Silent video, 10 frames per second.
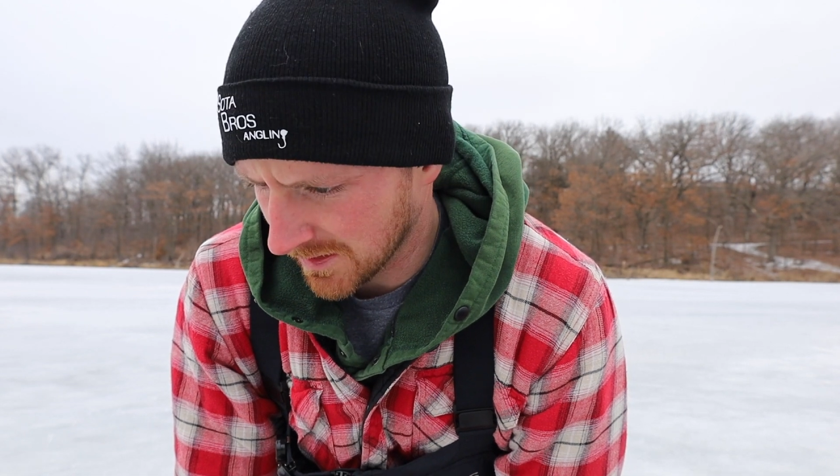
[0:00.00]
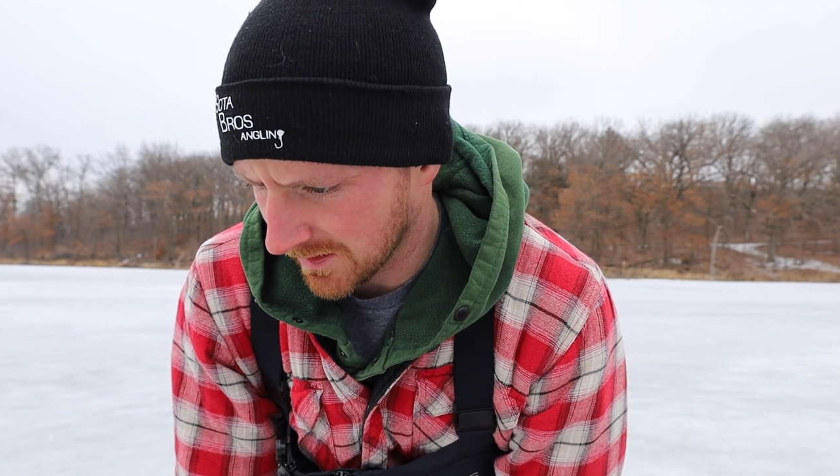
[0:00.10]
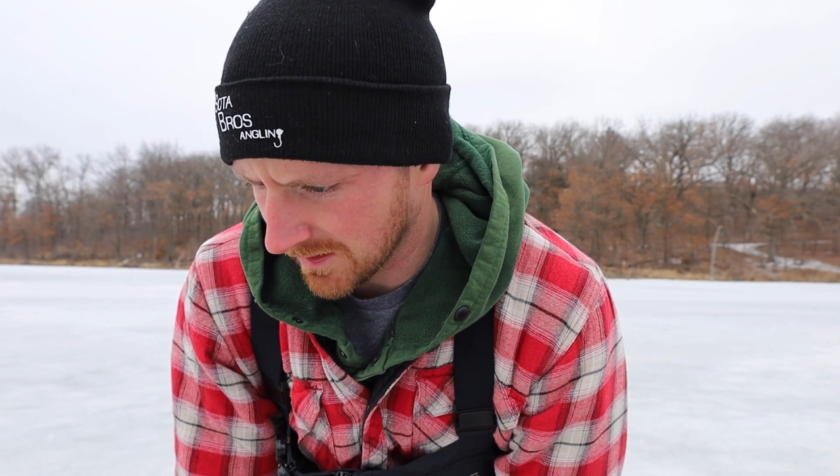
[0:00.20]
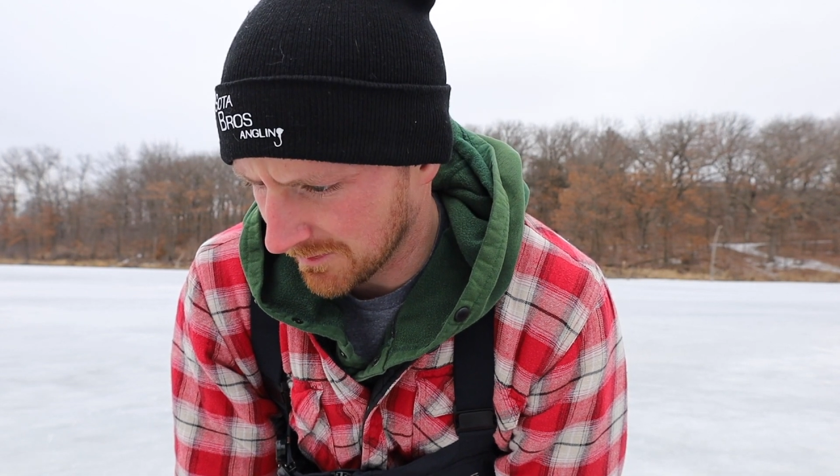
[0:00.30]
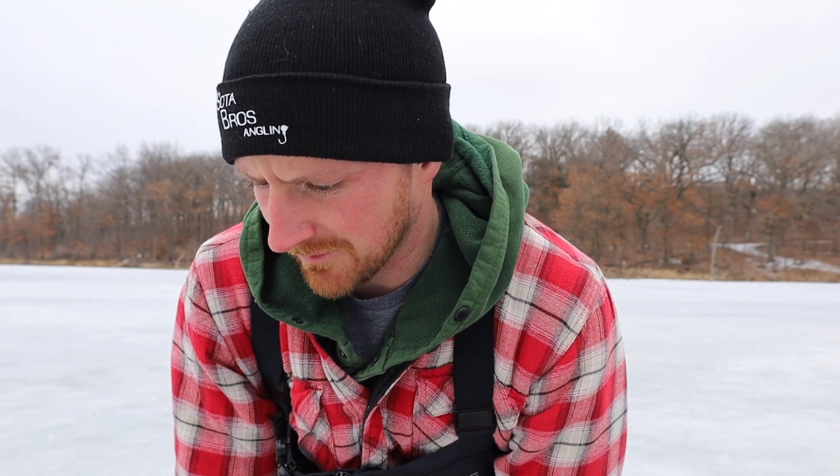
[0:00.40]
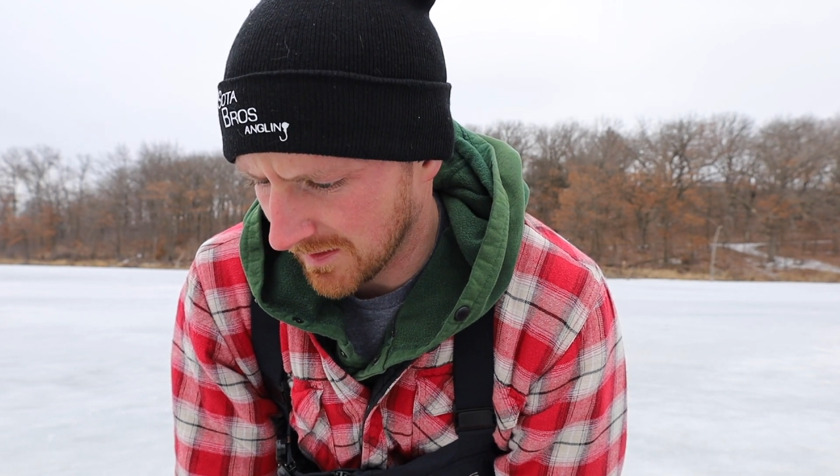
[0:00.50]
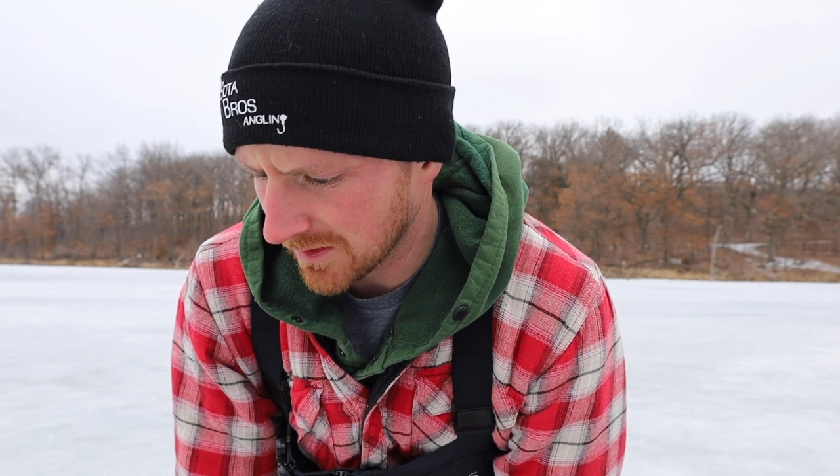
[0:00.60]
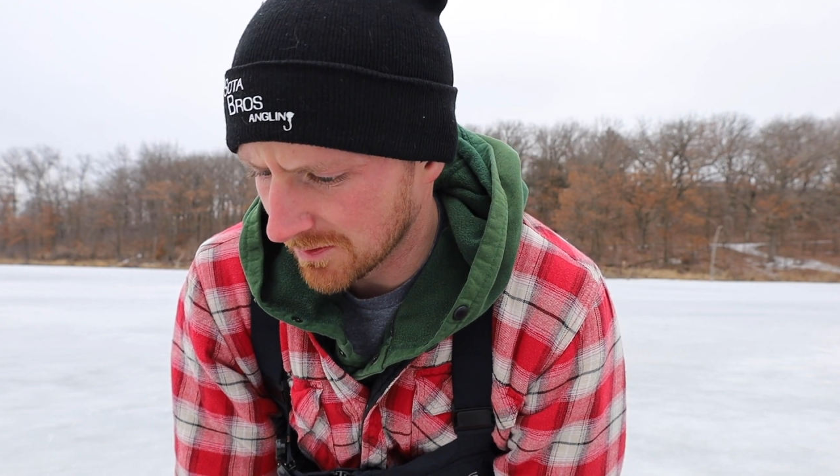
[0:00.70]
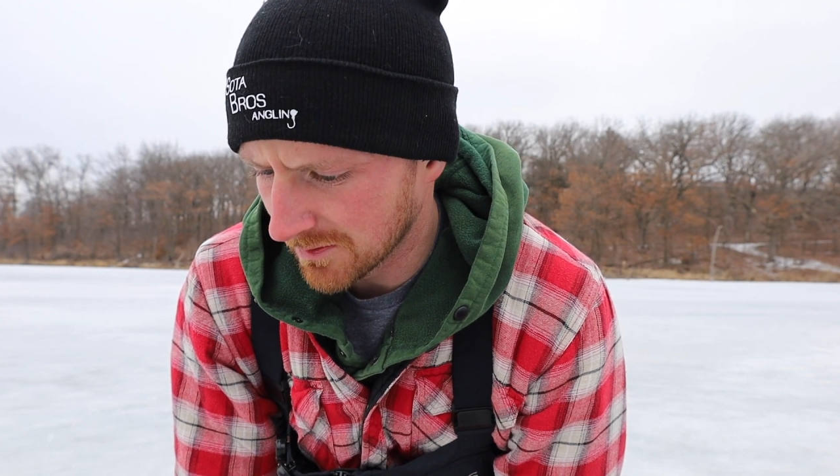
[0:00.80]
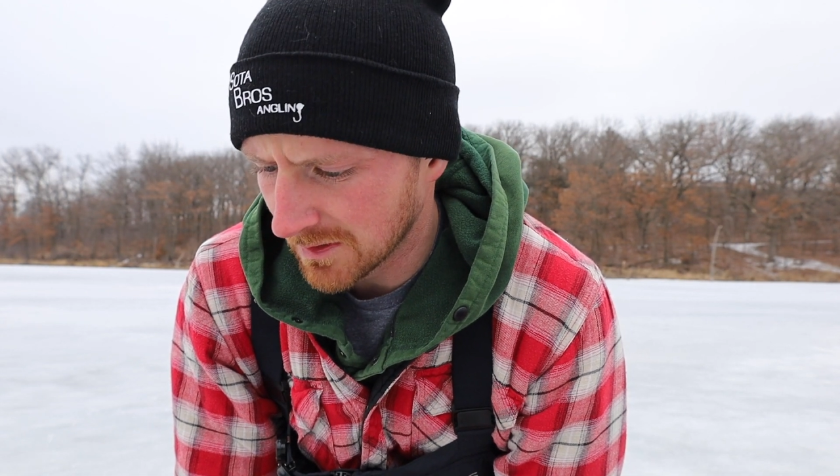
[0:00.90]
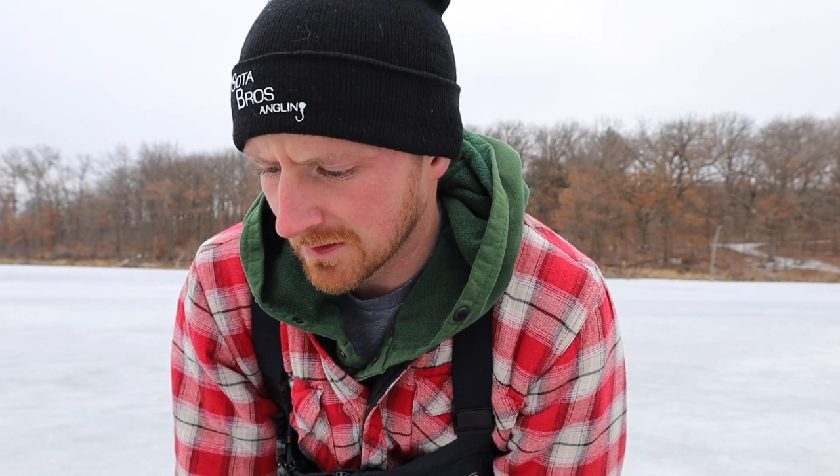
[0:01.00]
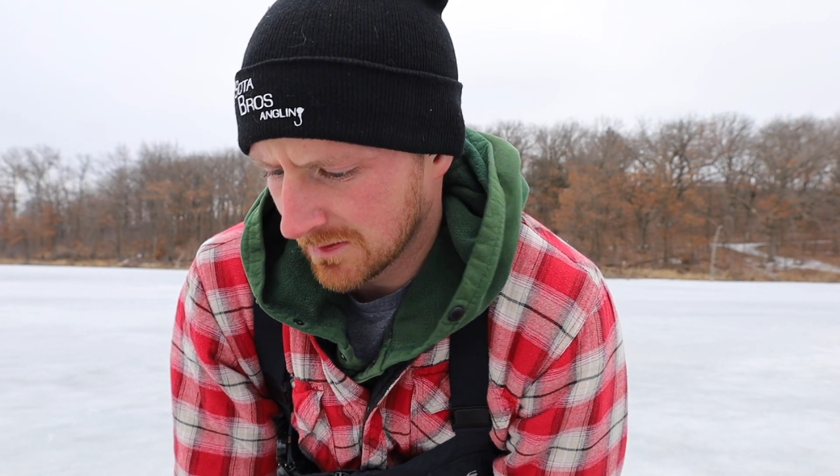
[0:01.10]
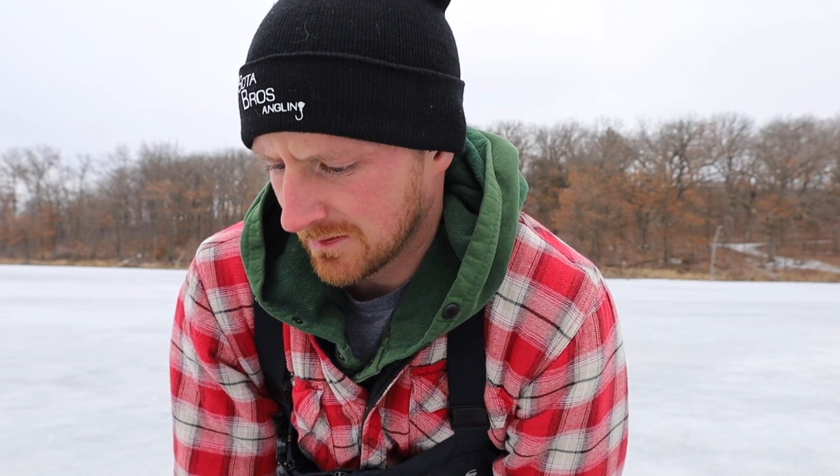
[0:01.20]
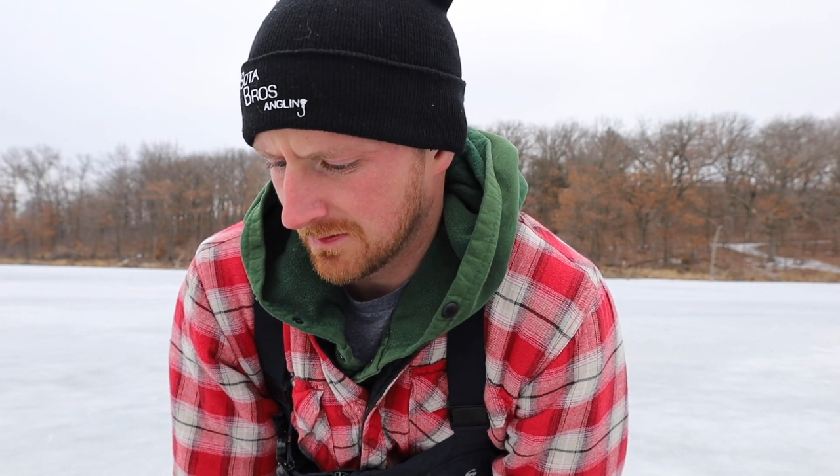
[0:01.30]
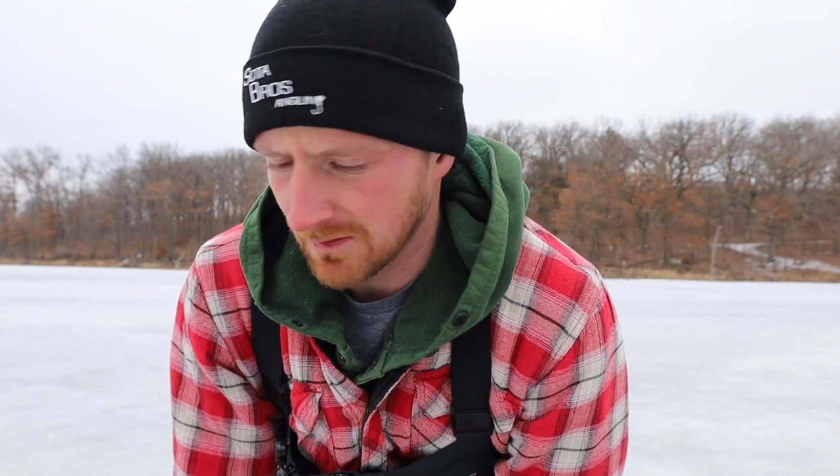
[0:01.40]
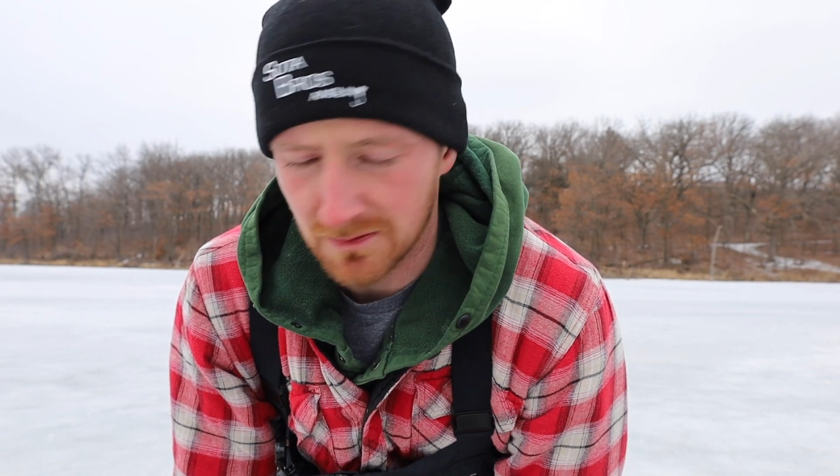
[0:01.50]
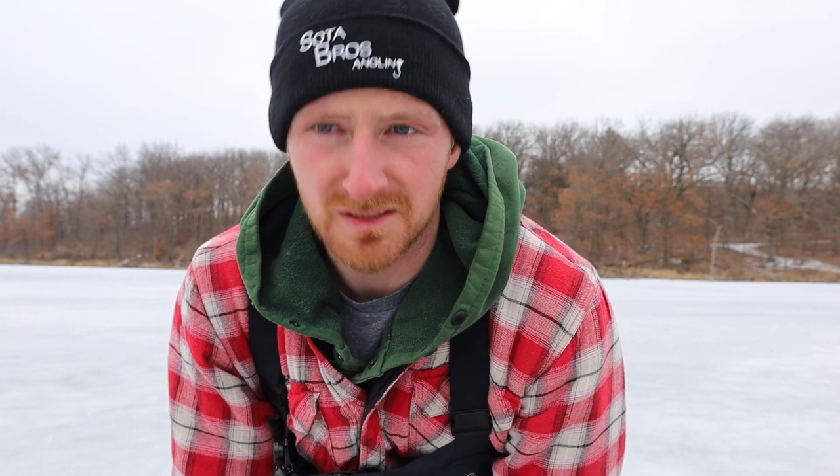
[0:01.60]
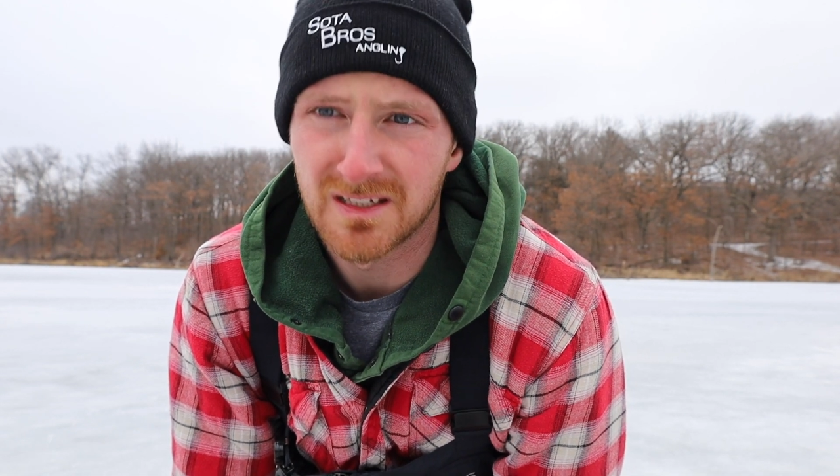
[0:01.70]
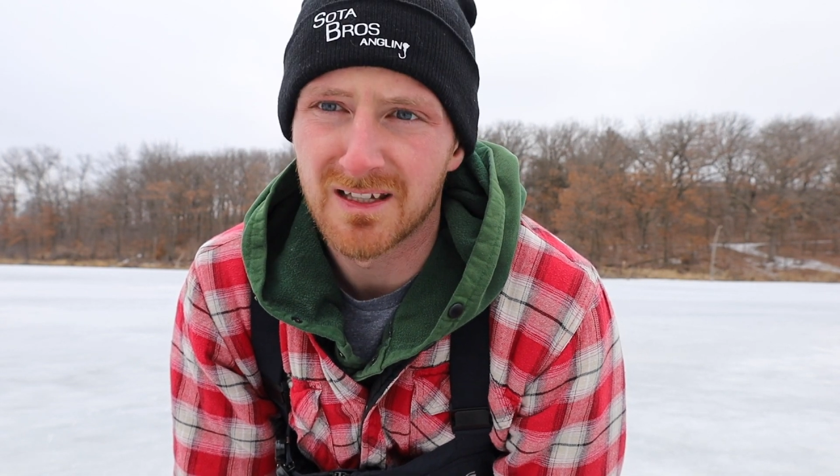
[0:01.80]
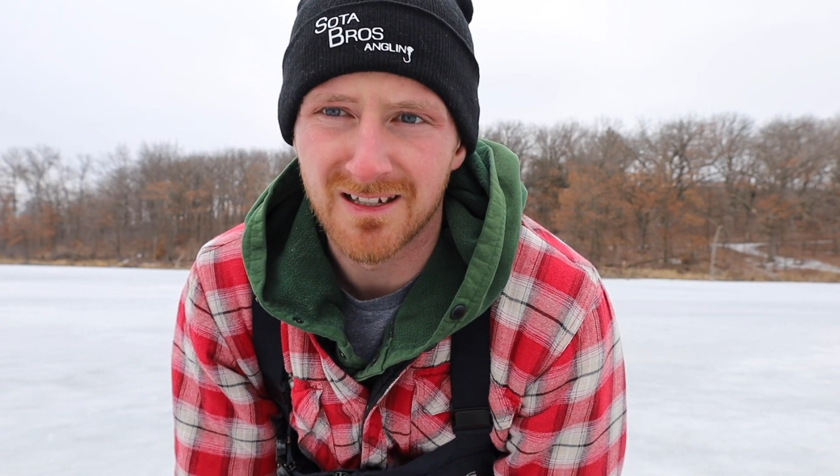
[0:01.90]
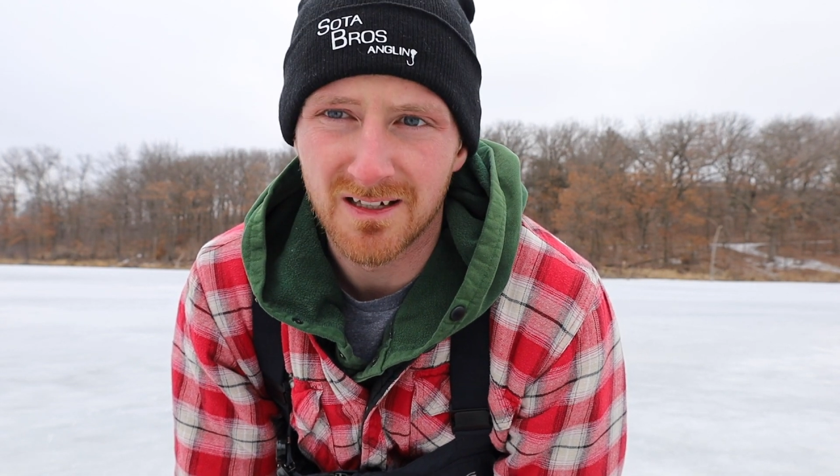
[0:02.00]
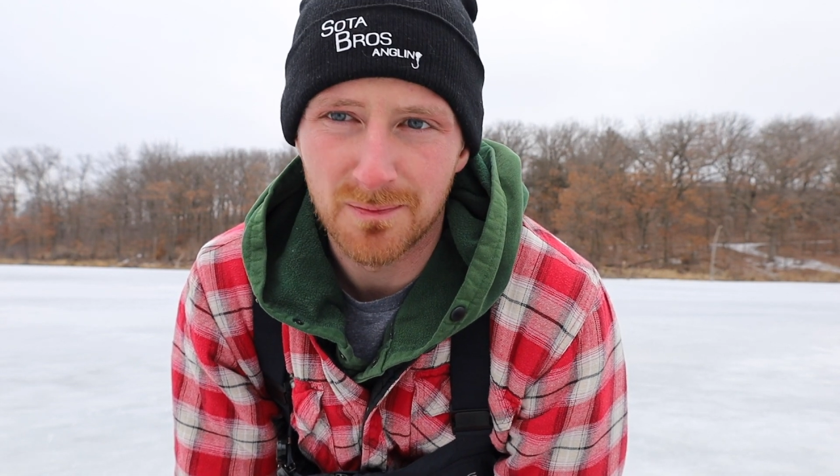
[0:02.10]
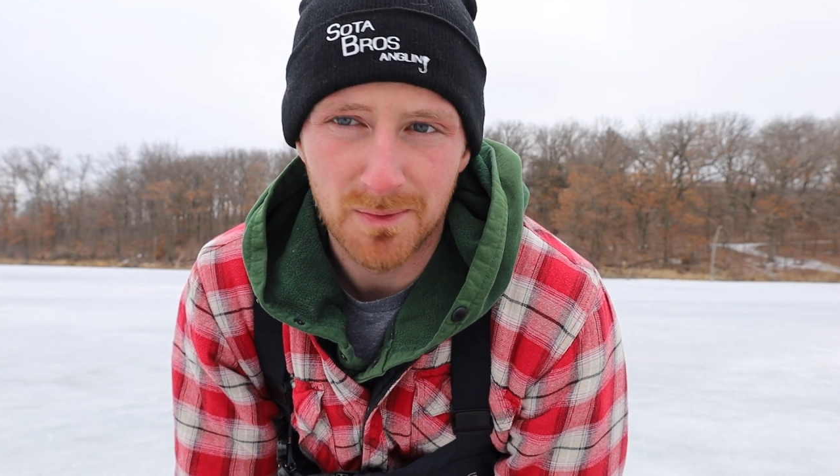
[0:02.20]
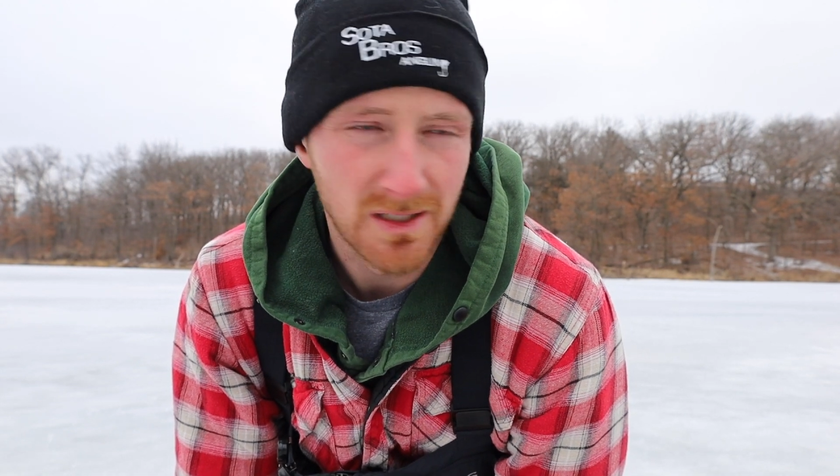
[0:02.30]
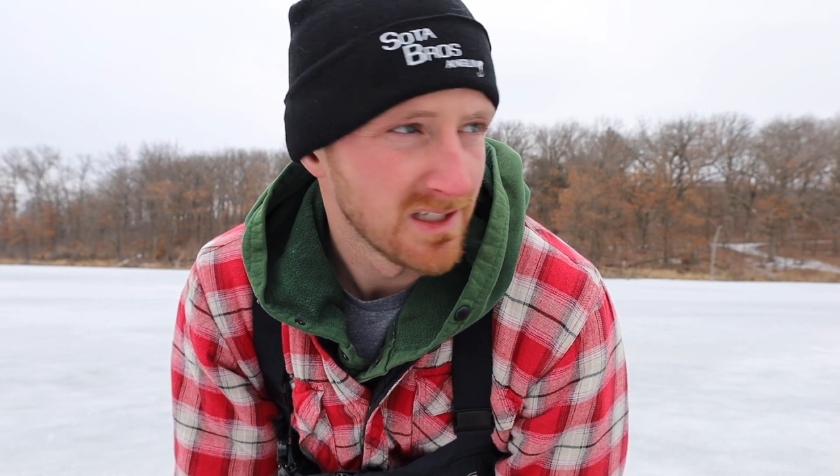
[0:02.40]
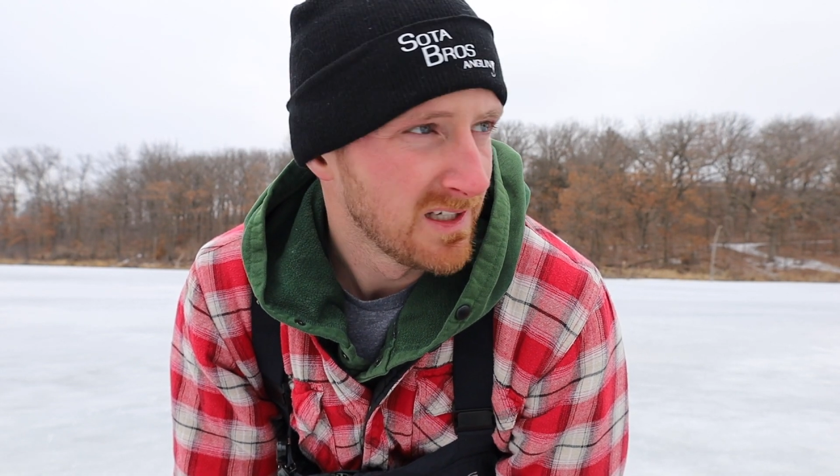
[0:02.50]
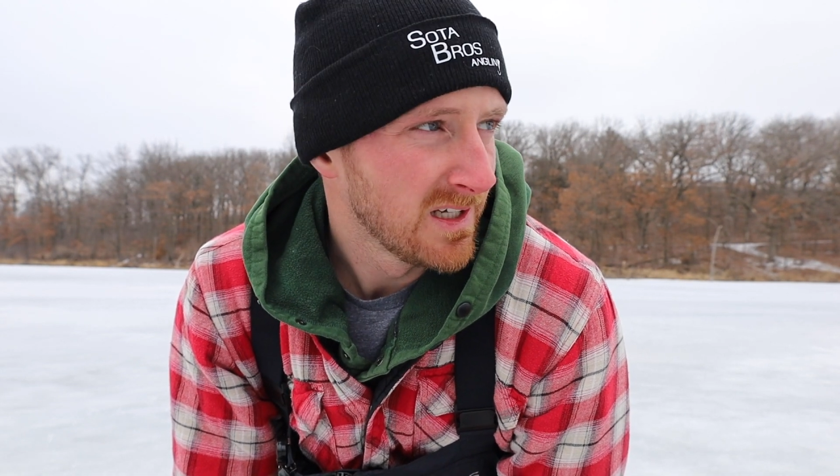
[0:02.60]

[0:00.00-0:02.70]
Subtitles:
If I do, you'll see it here, but